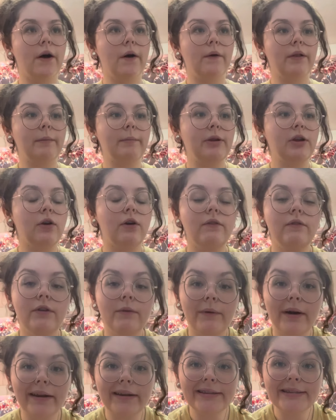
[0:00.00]
let me know if you
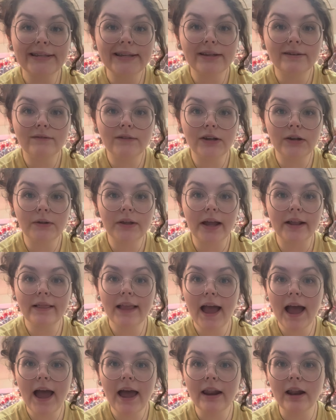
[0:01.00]
want to see a video like
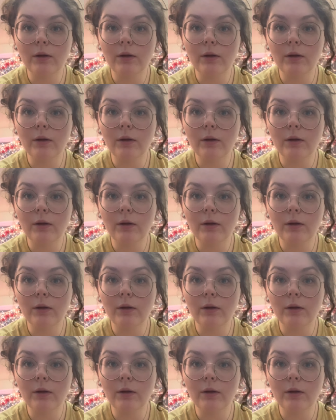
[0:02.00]
that.